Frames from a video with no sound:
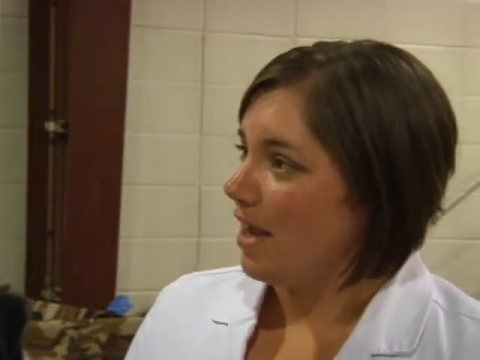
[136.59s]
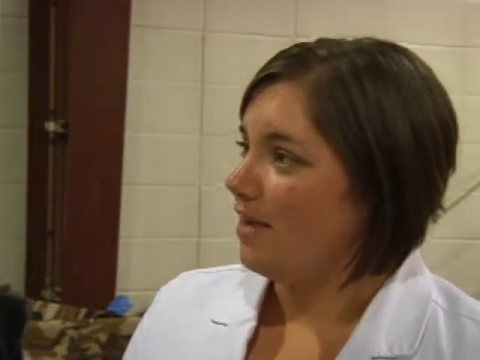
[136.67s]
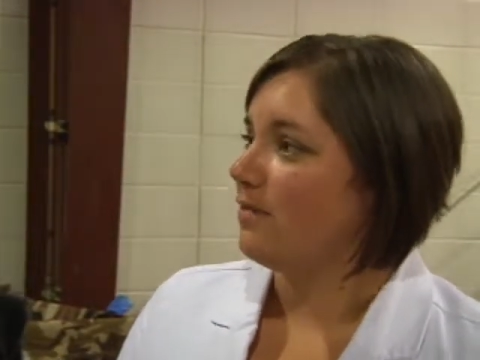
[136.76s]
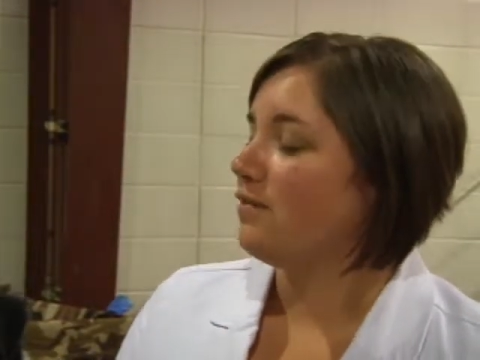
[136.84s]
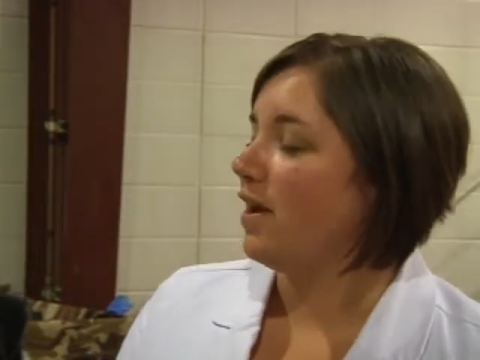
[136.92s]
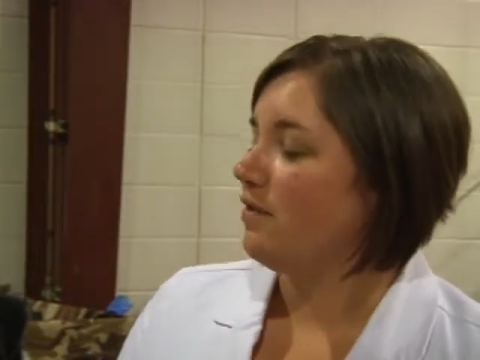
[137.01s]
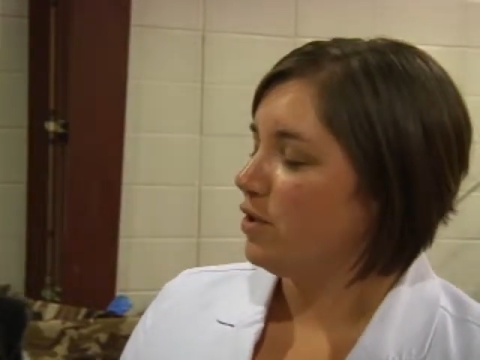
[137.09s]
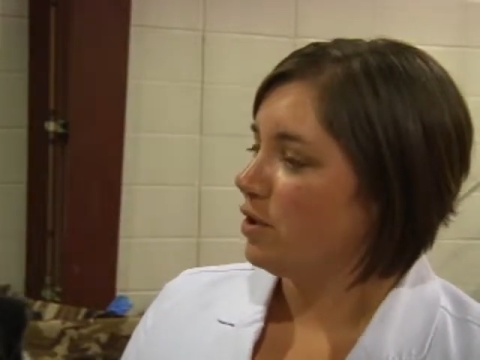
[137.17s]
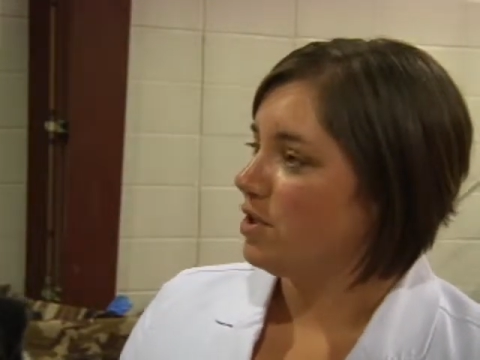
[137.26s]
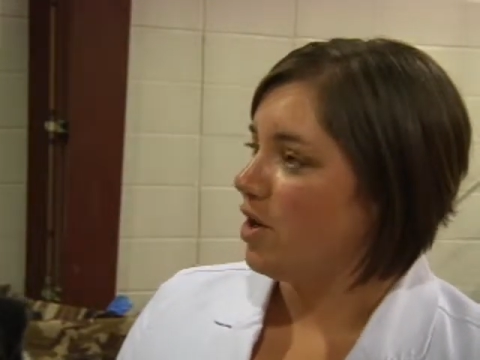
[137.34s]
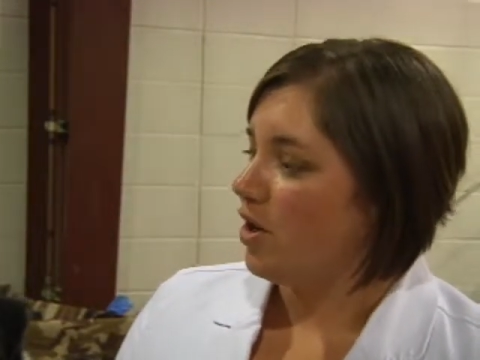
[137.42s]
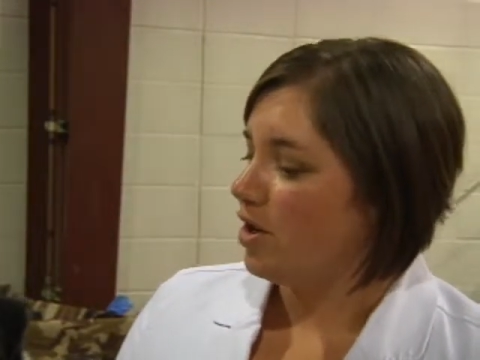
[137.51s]
I have a
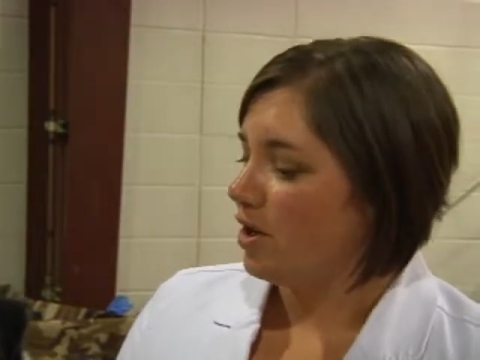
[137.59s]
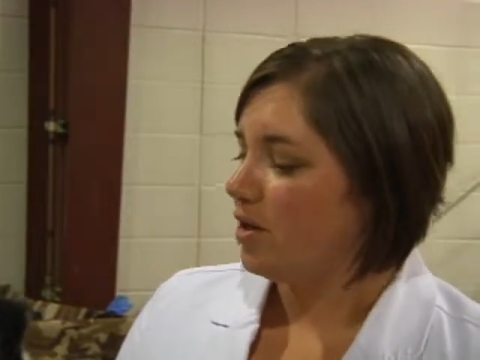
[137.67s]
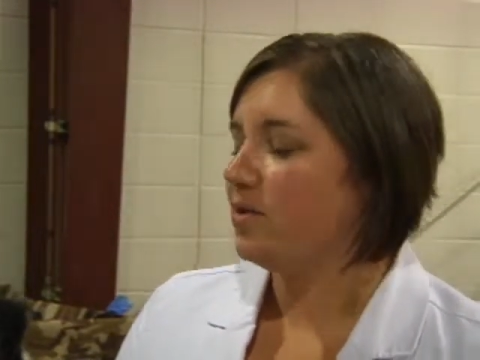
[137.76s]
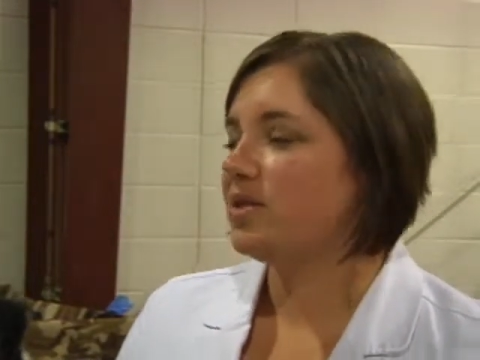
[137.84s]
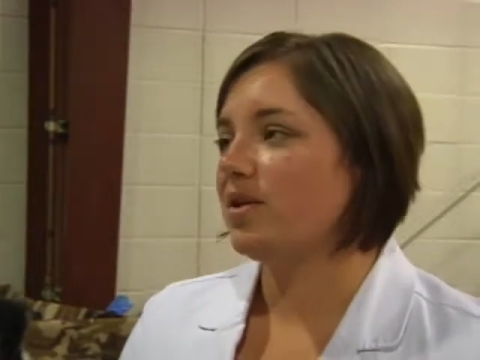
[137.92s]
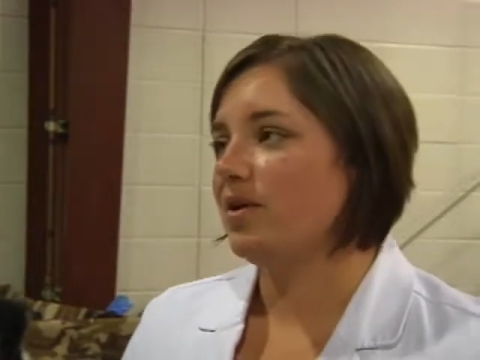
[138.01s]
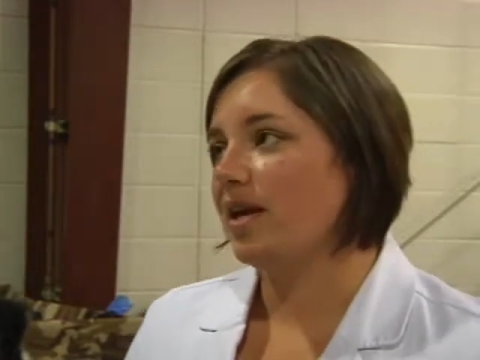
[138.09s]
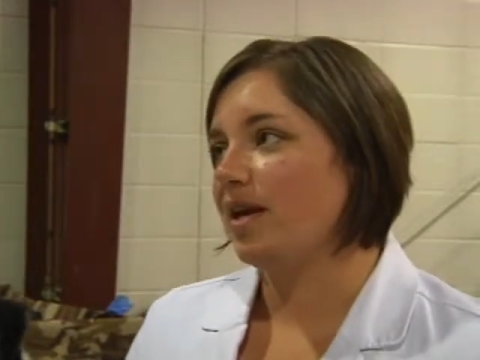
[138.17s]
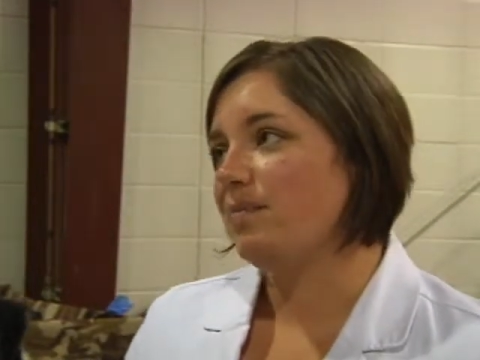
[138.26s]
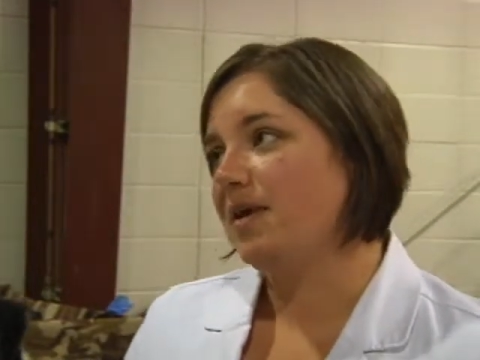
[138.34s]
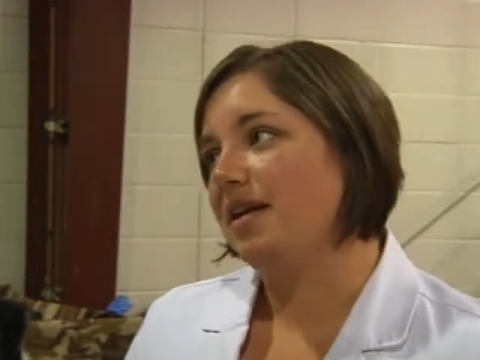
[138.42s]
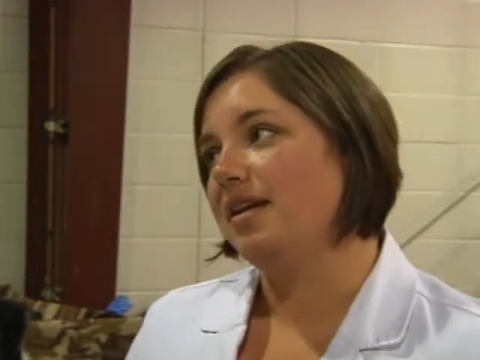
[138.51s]
5-year-old daughter who's going to
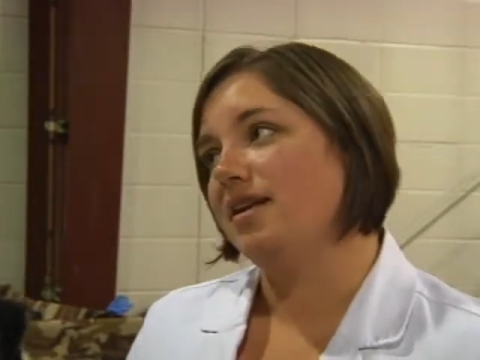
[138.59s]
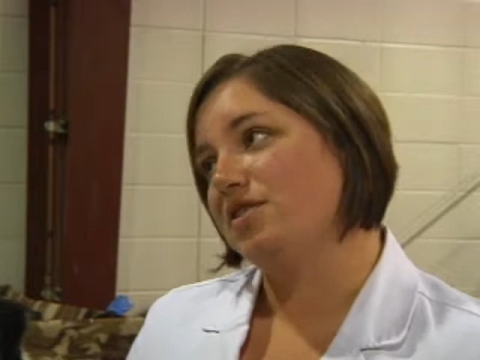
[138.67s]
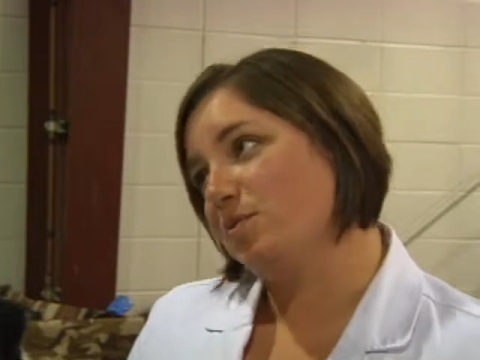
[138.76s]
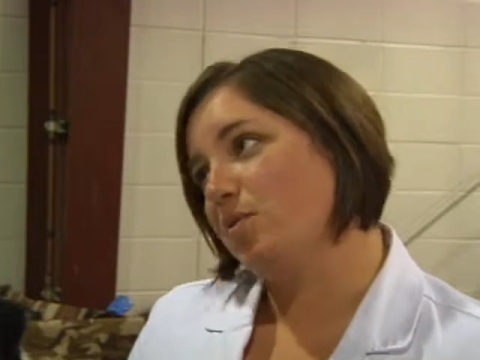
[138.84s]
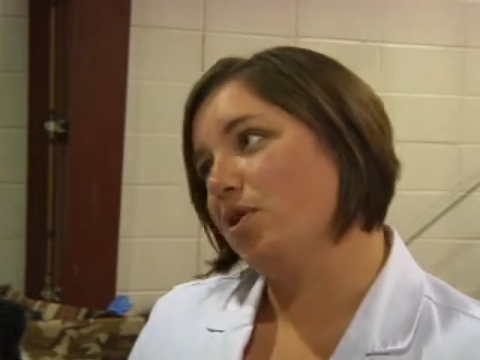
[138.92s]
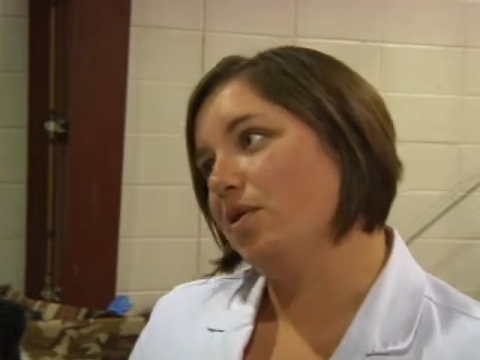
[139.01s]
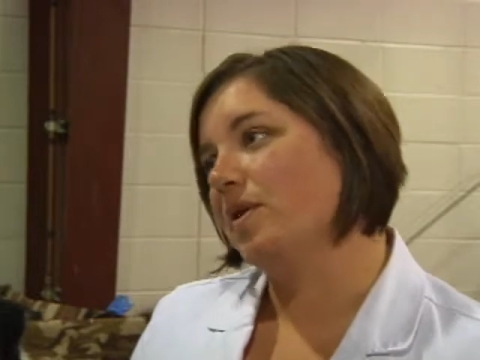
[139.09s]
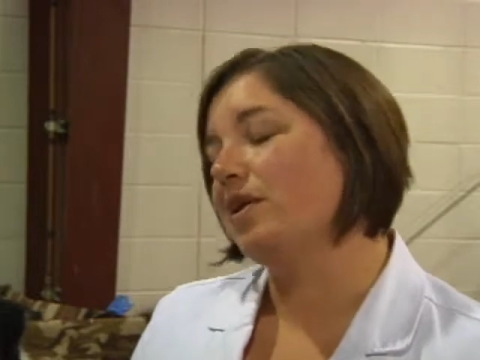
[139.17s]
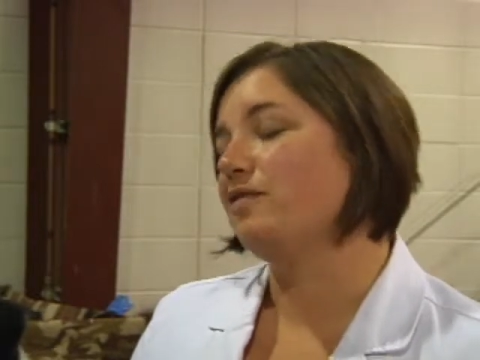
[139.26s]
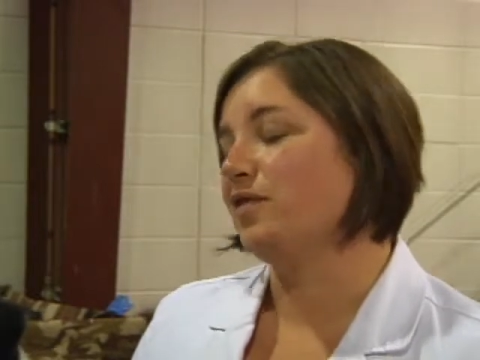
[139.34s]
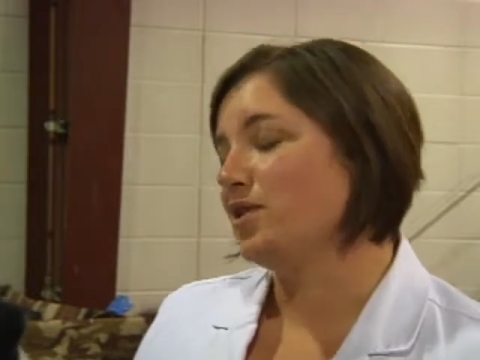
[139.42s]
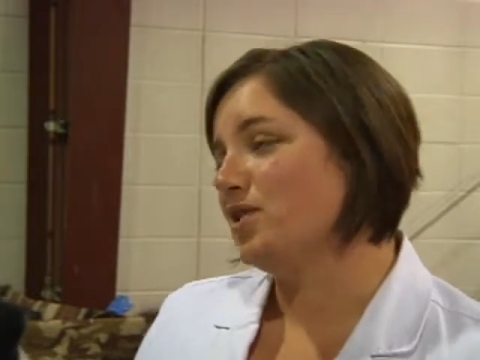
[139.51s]
compete tomorrow in
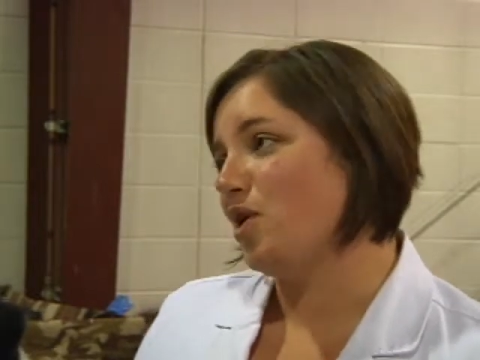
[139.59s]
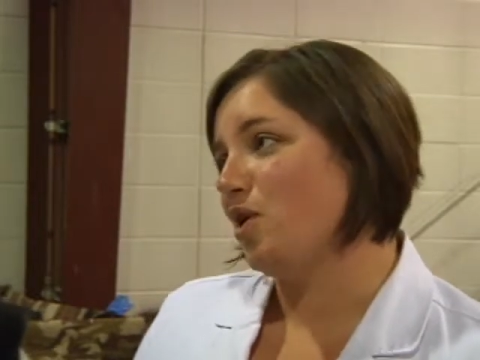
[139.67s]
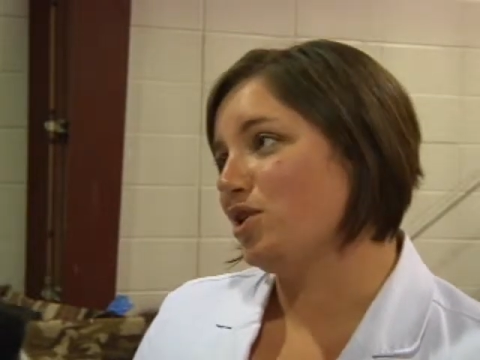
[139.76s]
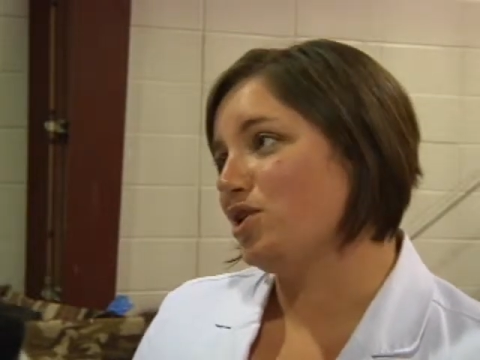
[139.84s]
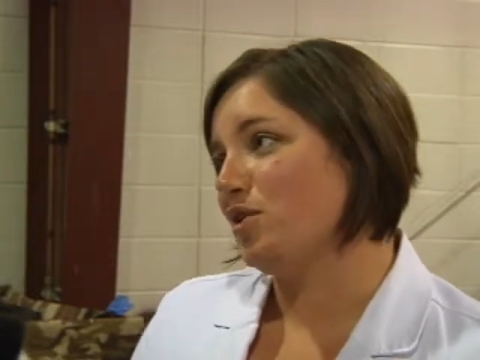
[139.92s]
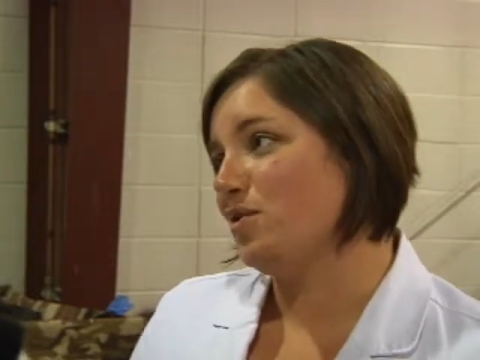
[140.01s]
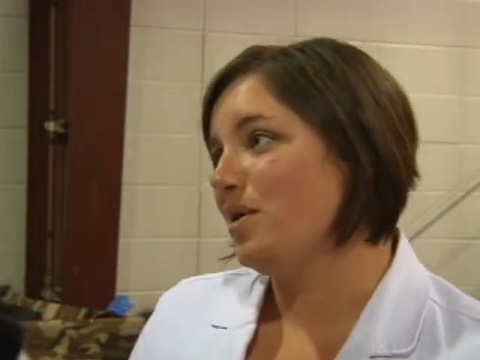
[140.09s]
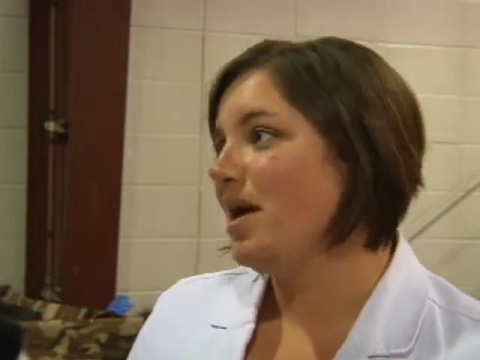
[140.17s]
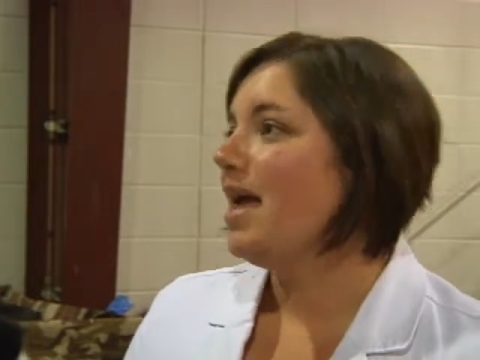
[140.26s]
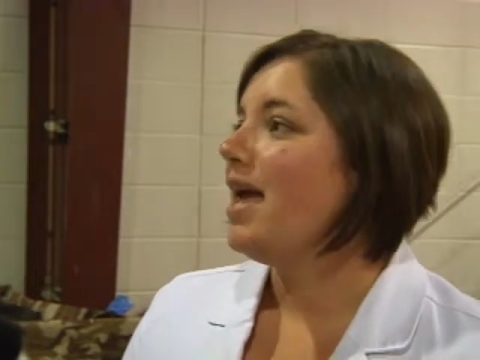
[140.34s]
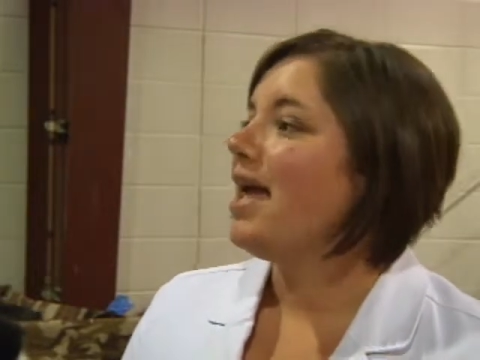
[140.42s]
her first dog show,